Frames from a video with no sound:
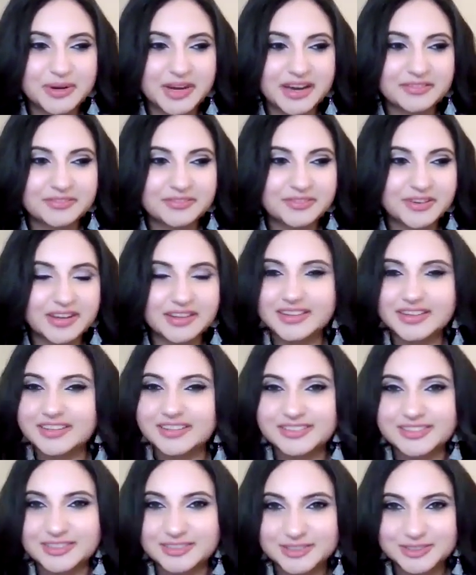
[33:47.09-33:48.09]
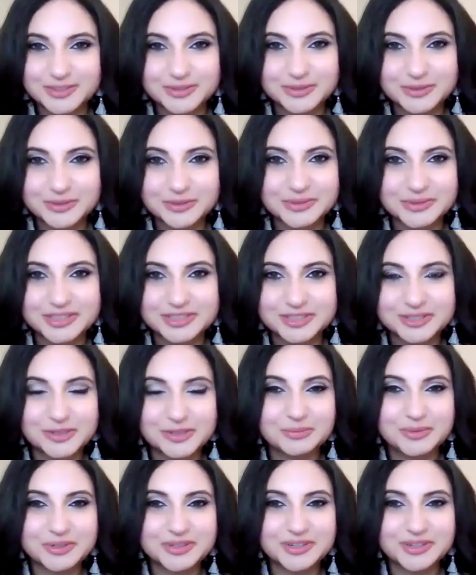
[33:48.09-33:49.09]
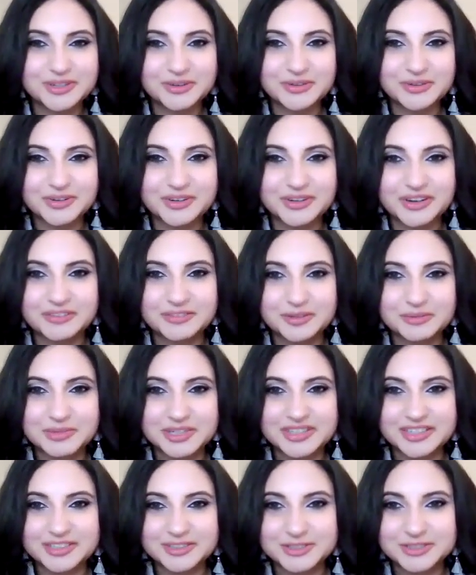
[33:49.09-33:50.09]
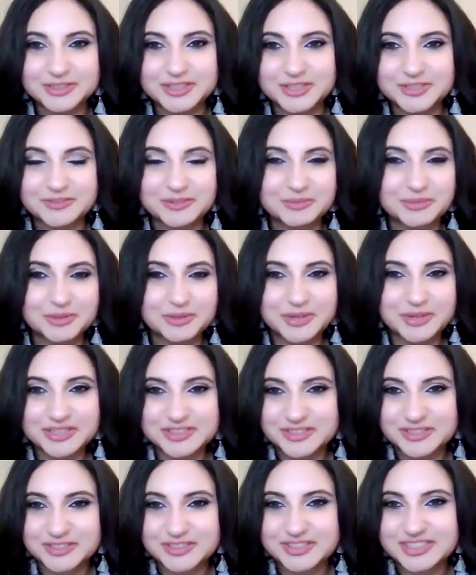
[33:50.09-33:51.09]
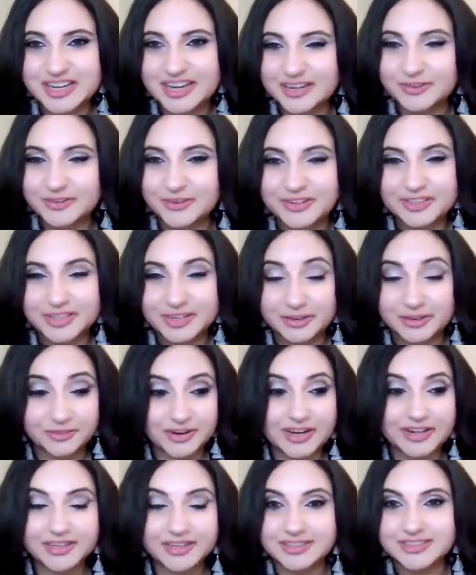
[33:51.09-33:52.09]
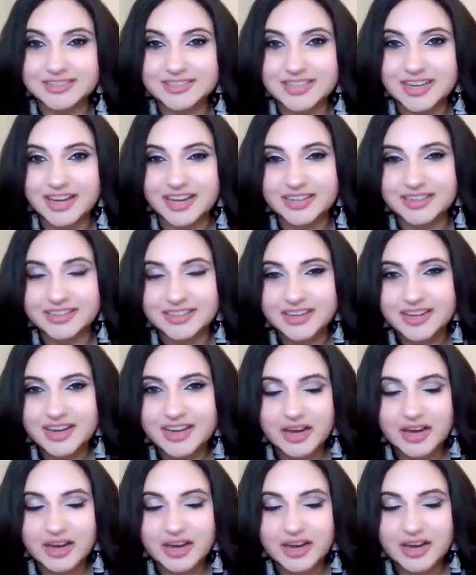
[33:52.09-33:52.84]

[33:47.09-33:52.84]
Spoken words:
have nothing to do with geopolitical or government interests from the Western side or the Iranian side.